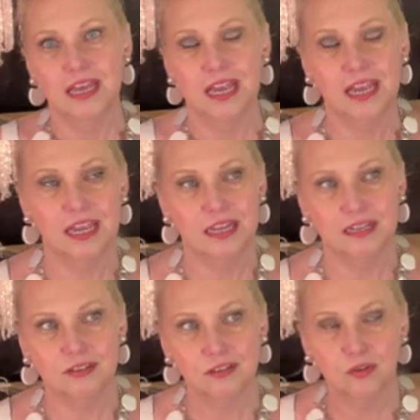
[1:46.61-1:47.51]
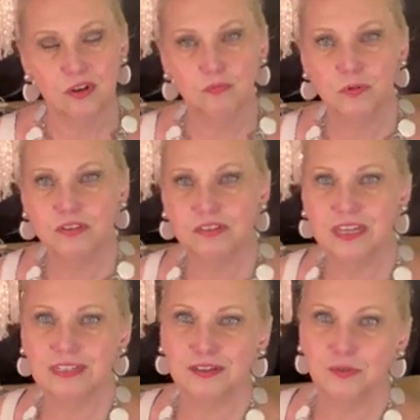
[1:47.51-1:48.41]
It just sort of puts
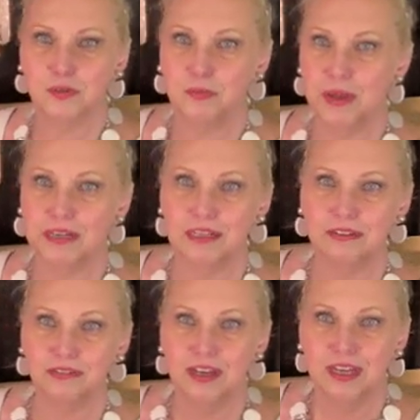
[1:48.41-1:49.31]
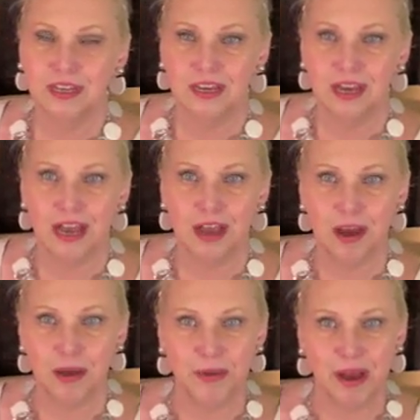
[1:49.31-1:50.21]
things into perspective
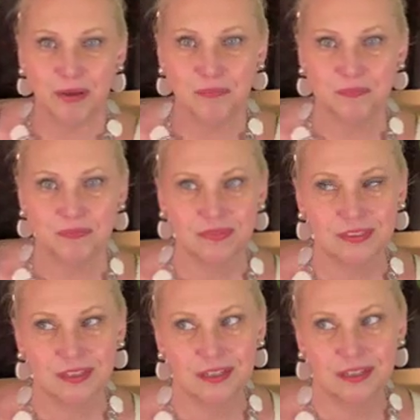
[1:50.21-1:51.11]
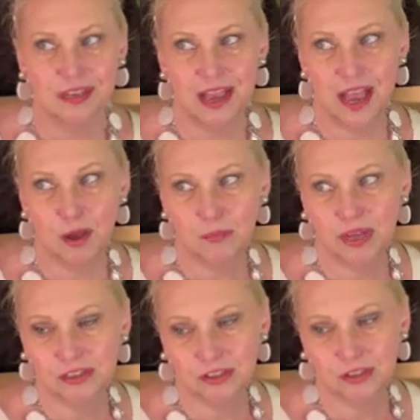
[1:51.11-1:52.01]
about how
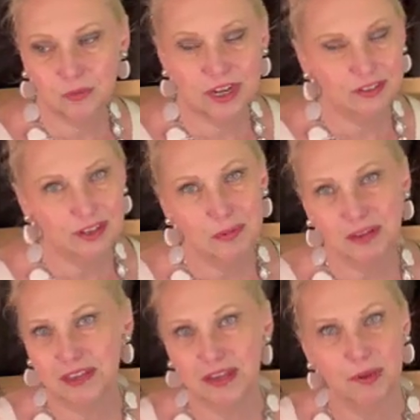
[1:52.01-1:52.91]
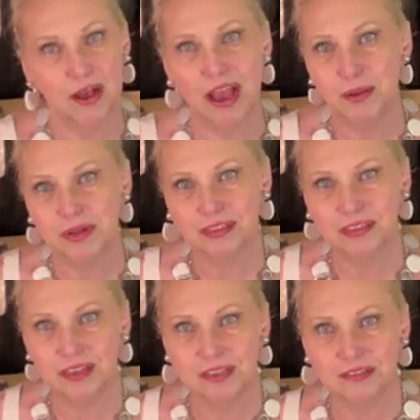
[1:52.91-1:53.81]
much, when I stop to think about how many
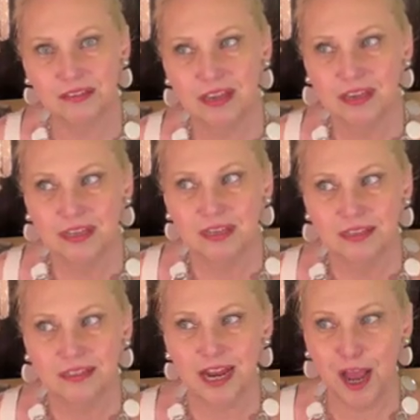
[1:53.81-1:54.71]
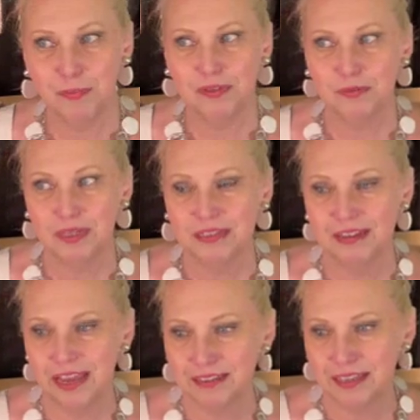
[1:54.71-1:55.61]
things that happen to me
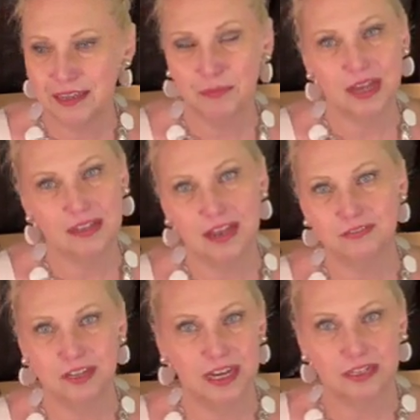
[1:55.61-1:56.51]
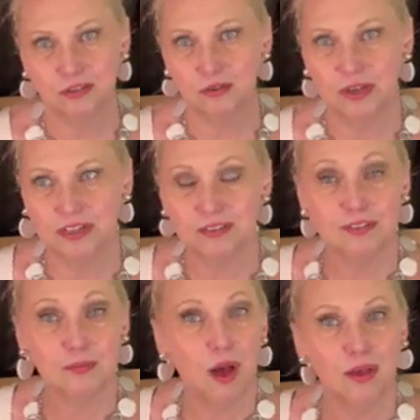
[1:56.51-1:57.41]
daily in my life that I enjoy, just
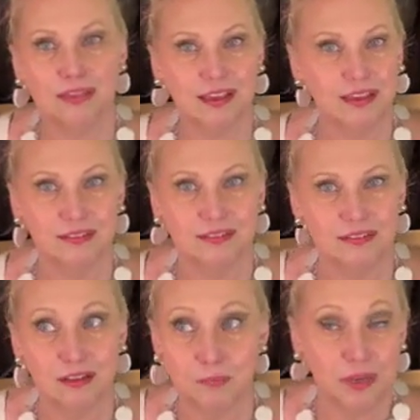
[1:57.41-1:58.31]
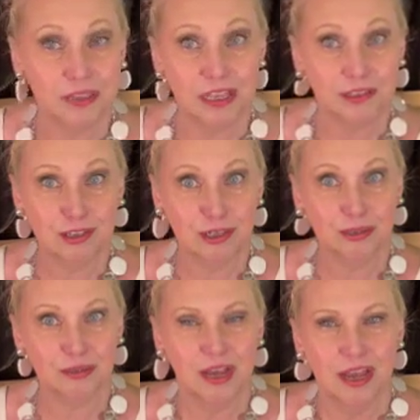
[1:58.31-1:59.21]
small things, big things
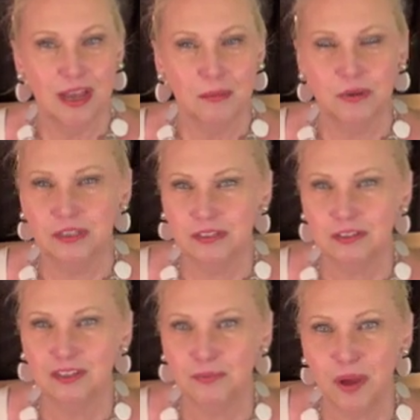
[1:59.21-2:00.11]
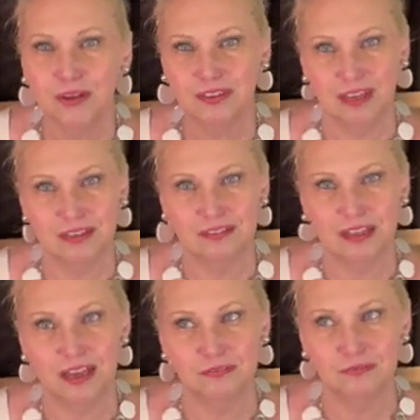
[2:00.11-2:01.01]
too, but just small things
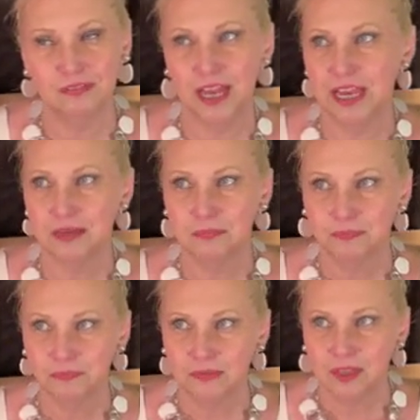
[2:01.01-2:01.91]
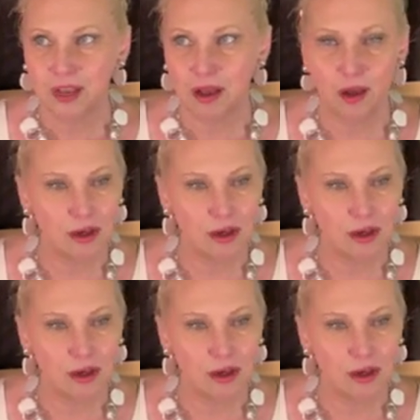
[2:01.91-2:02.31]
like oh, I